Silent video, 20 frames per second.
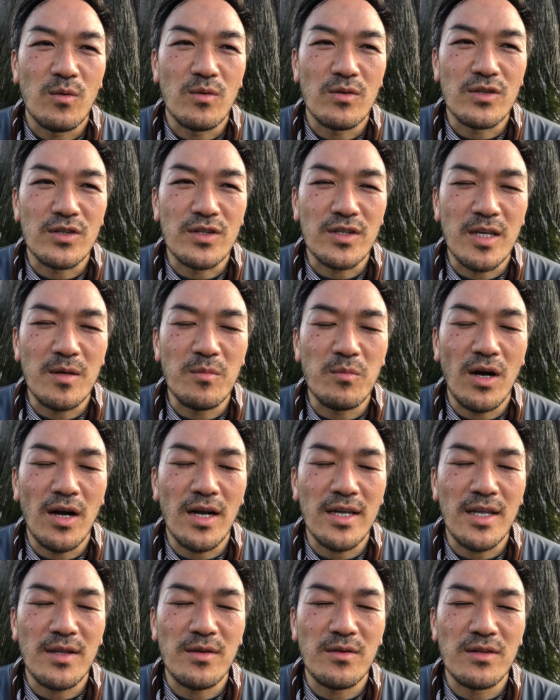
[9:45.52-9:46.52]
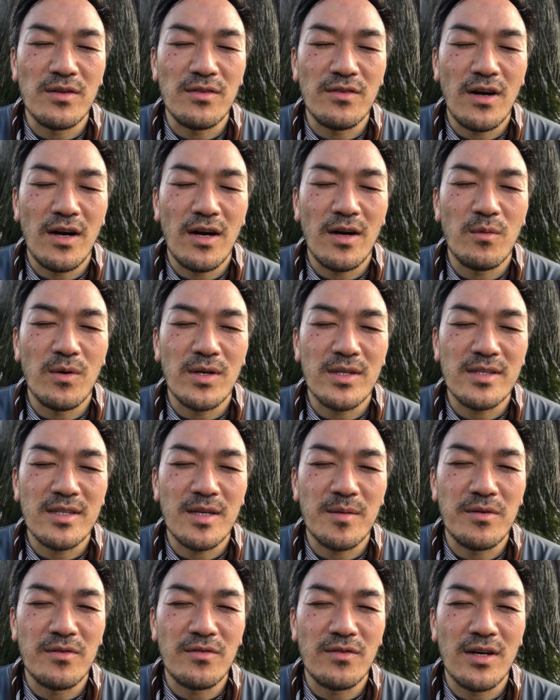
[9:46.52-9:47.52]
just keep walking through the fog, one
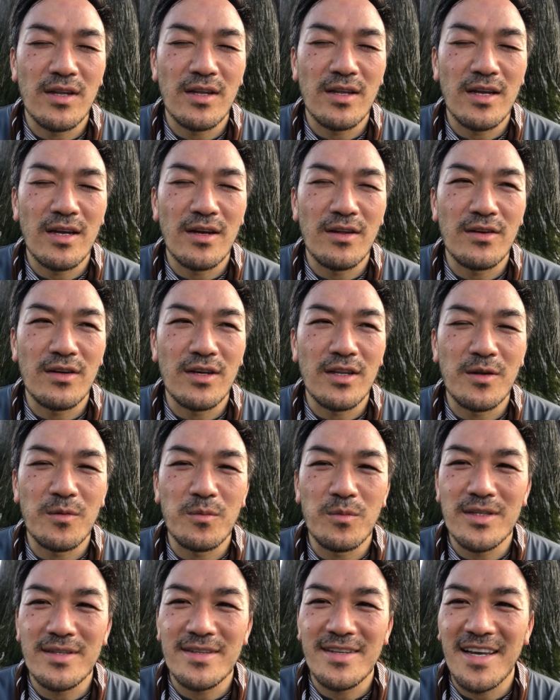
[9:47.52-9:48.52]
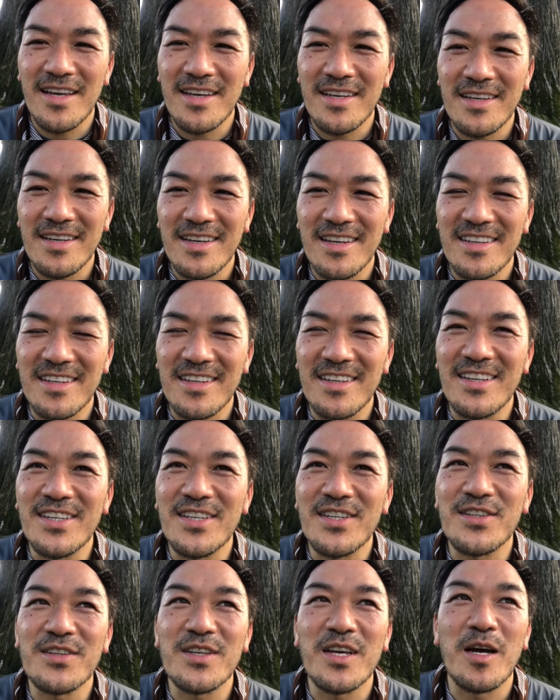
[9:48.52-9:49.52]
step in front of the other, and then one day it
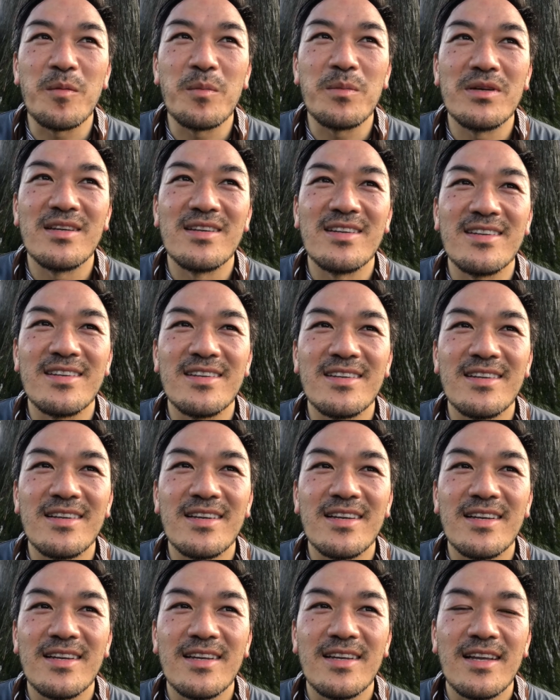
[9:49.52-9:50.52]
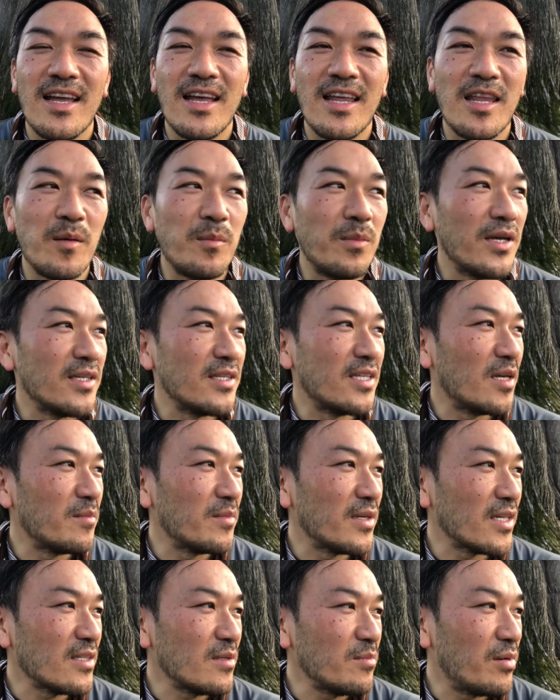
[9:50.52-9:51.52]
clears up and the
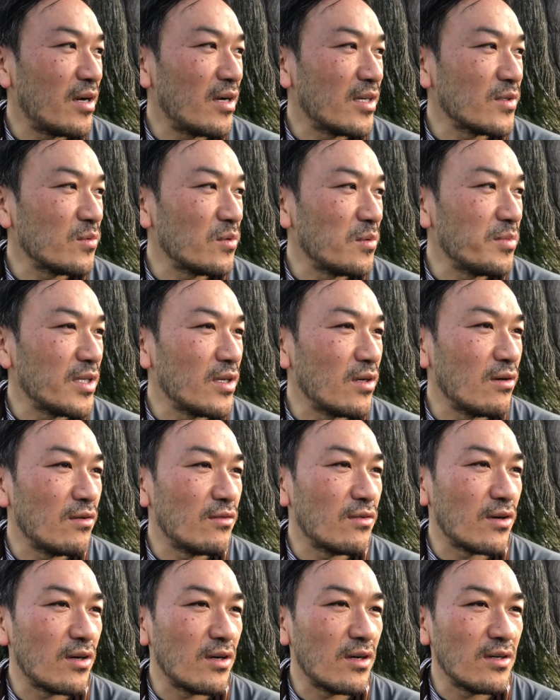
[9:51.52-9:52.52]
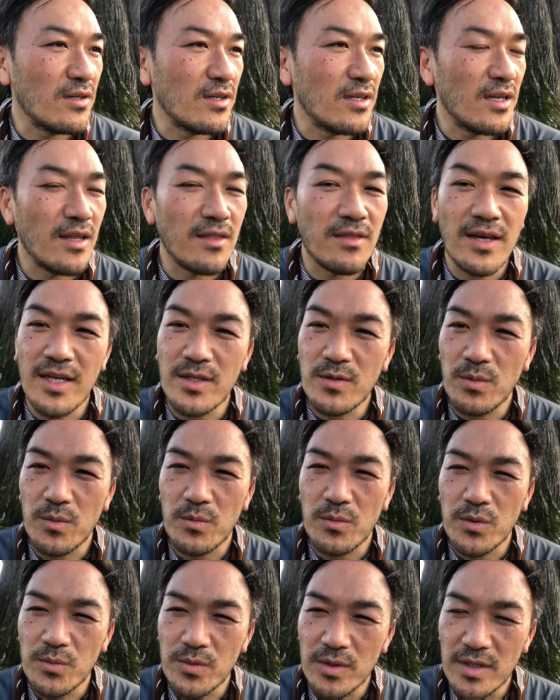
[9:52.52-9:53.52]
pandemic's pause will be over. And that's when
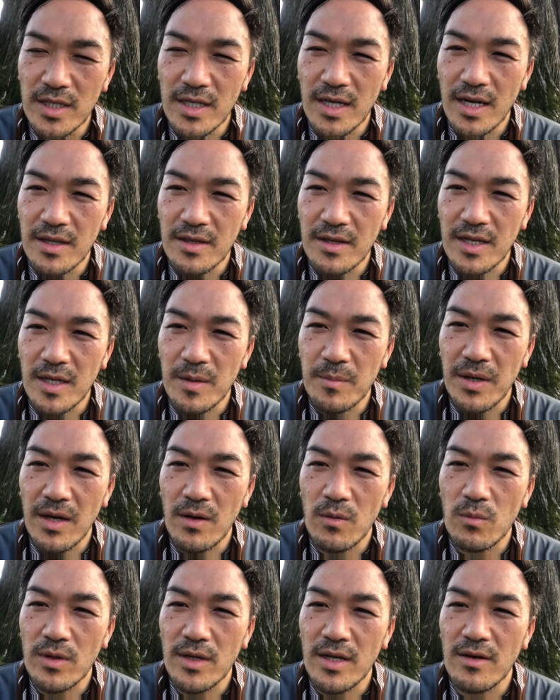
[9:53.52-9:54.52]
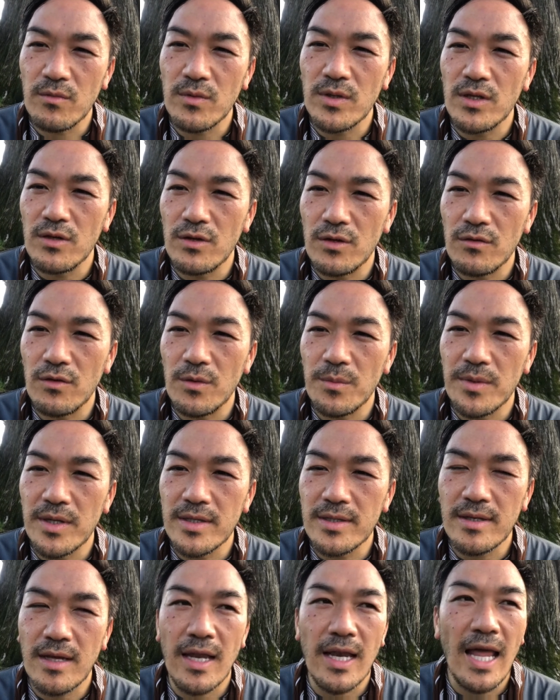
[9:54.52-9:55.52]
we really got to think about what have we learned from
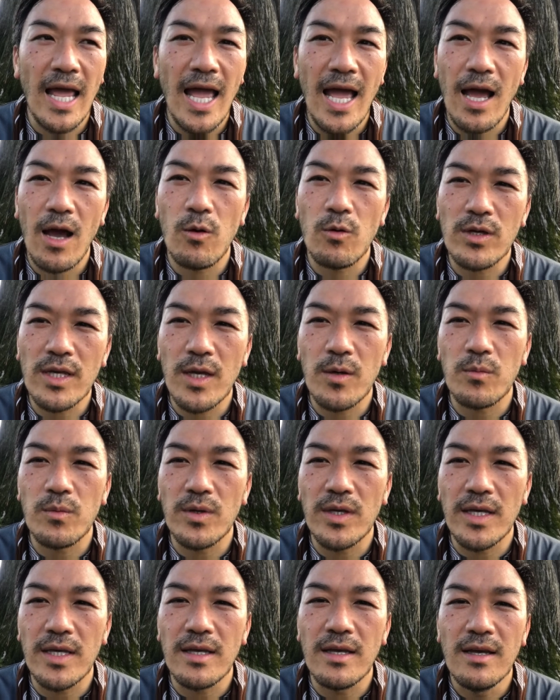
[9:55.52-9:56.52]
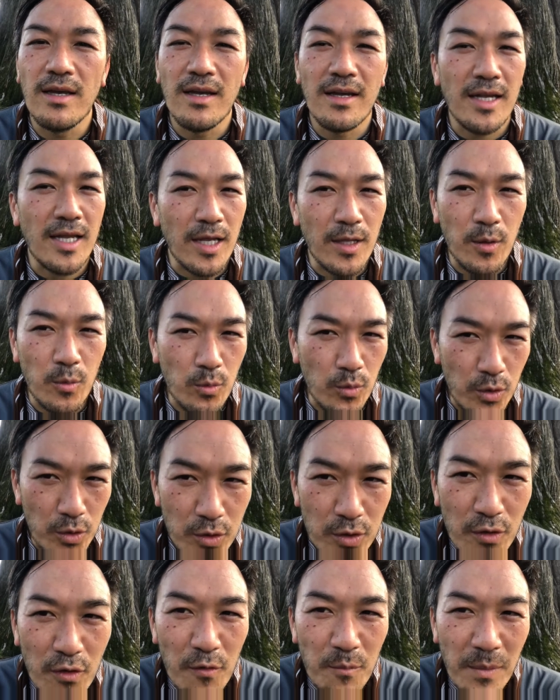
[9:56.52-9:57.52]
this, and how can we, in the
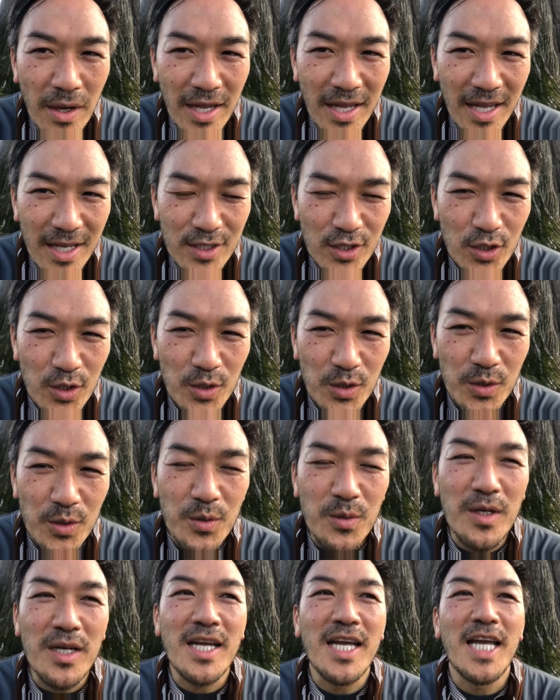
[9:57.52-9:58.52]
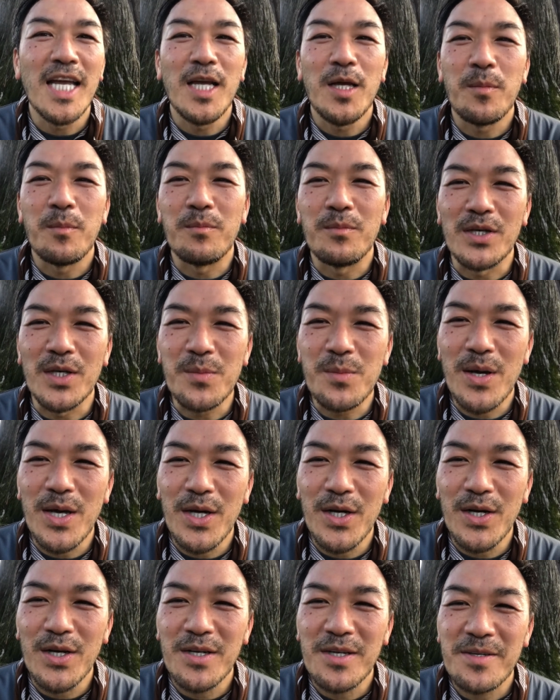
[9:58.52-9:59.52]
words of Maya Angelou, be
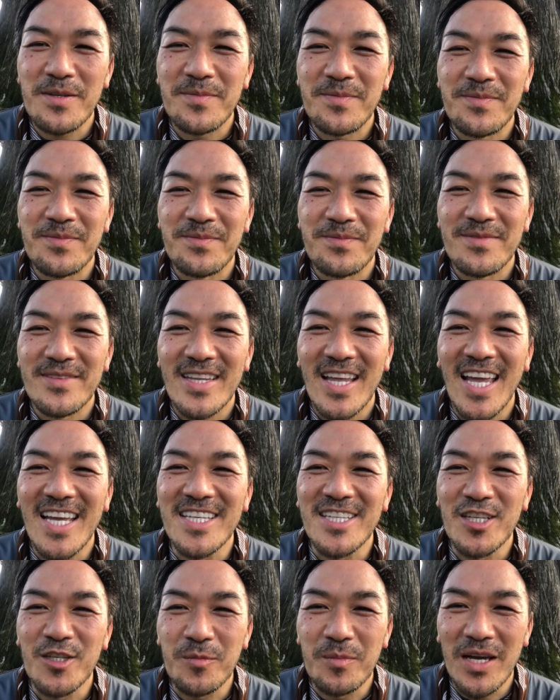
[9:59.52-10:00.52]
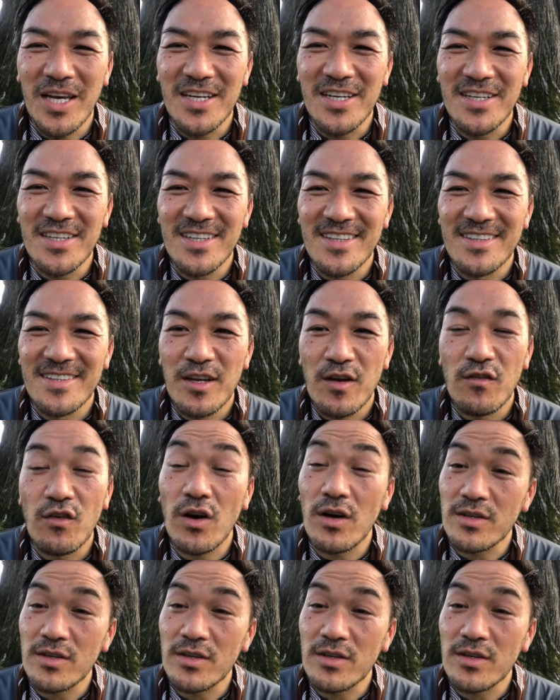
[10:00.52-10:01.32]
better, and do better for